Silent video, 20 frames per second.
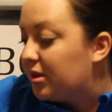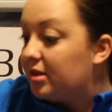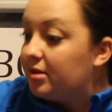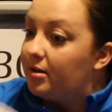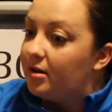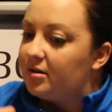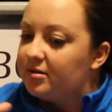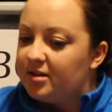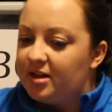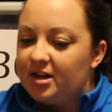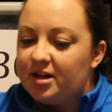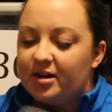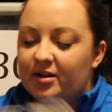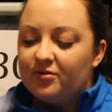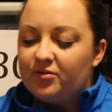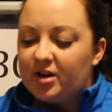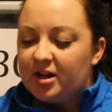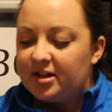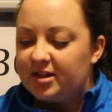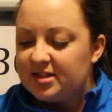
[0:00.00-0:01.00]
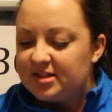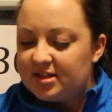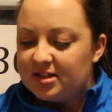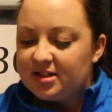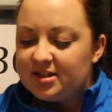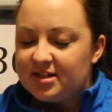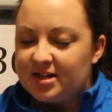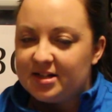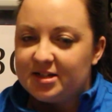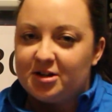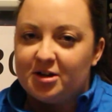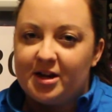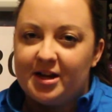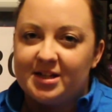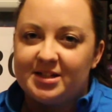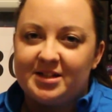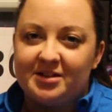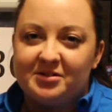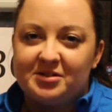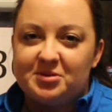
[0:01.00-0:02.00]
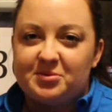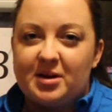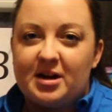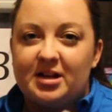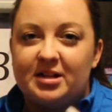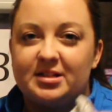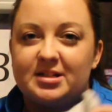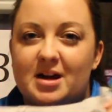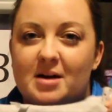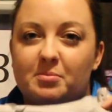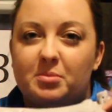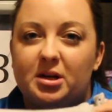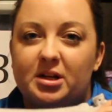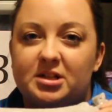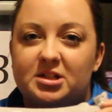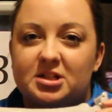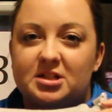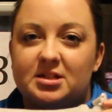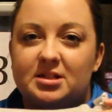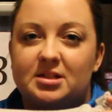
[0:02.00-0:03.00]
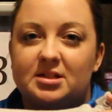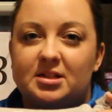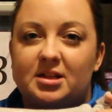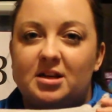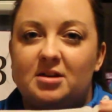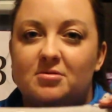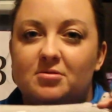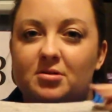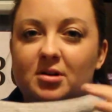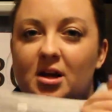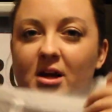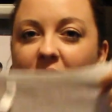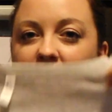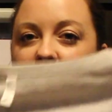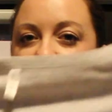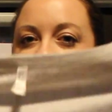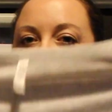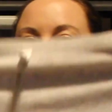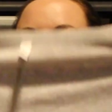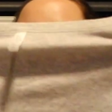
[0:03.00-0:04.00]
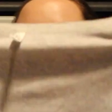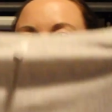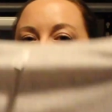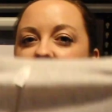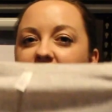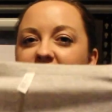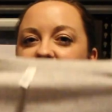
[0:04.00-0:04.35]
luckily enough, I listed this yesterday, so it's right on top, but it's just this cute gray